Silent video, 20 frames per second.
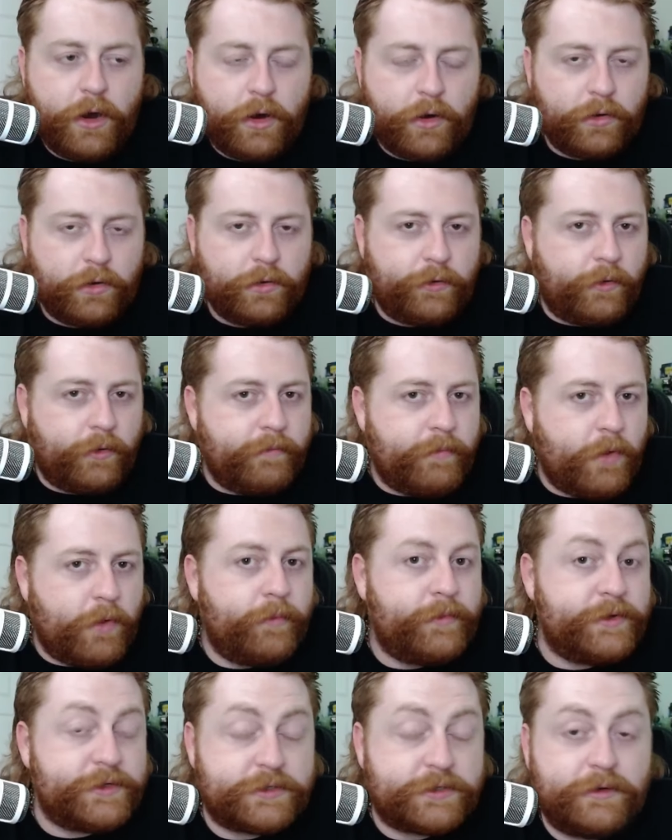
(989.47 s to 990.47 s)

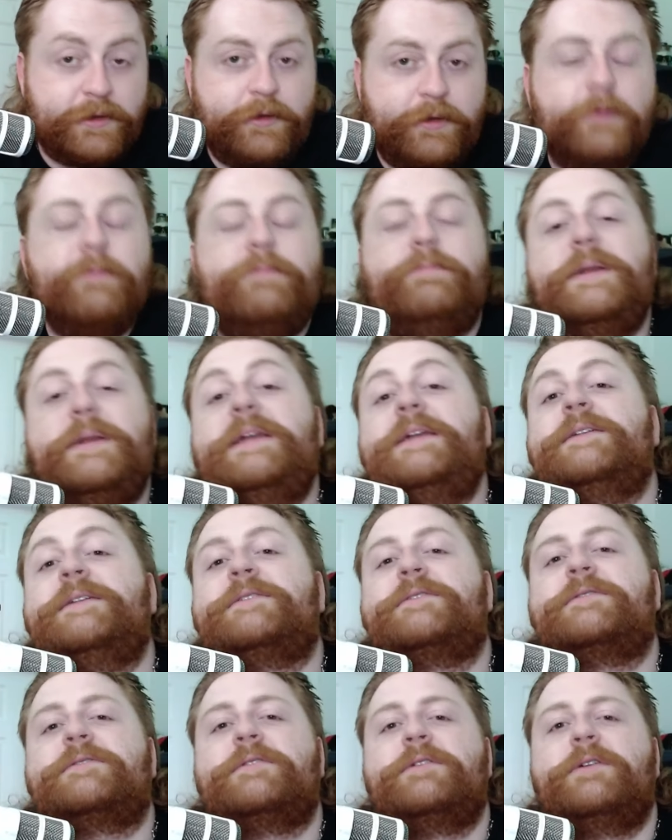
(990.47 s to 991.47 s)
moments, her little
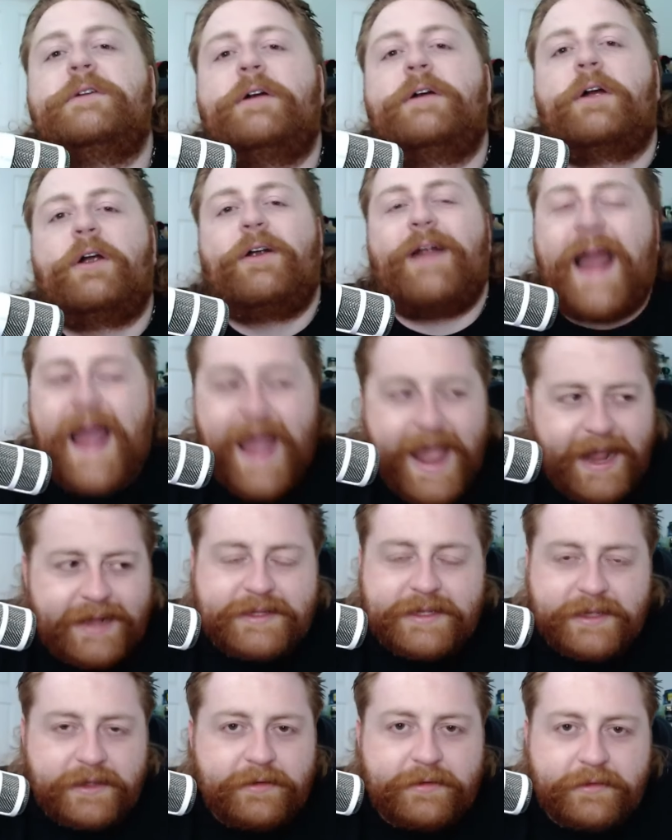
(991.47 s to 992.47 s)
beats, her
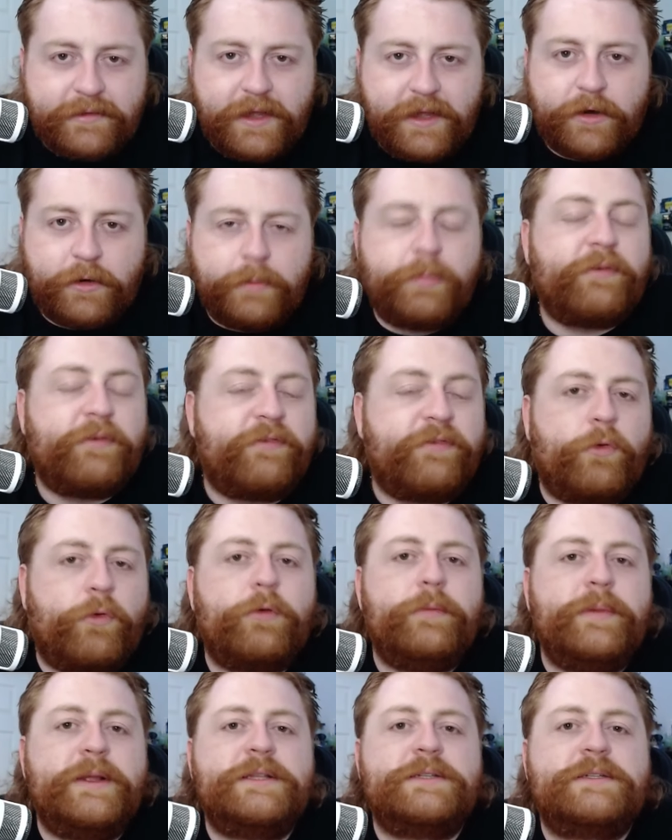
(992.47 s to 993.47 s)
acting, like her
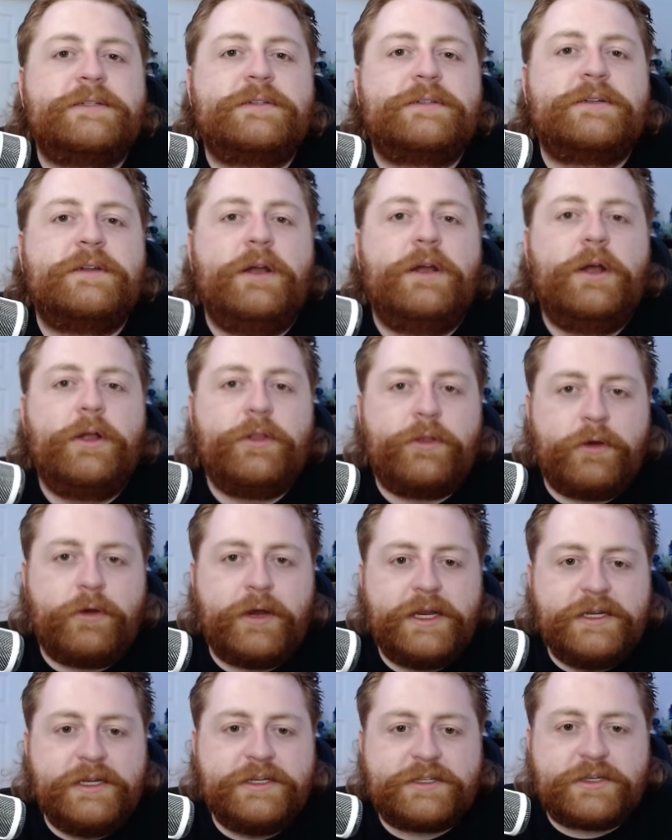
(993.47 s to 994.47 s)
performance,
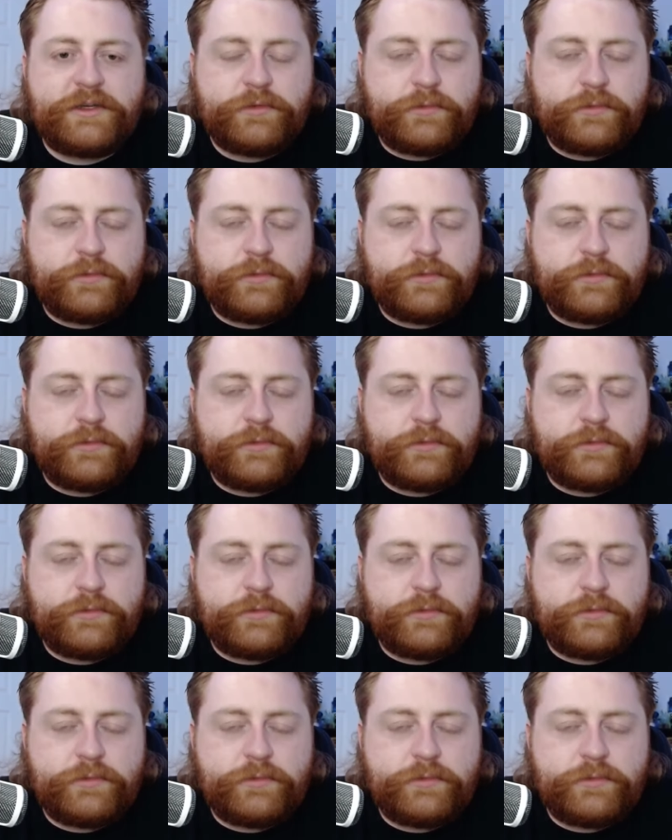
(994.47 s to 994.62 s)
there's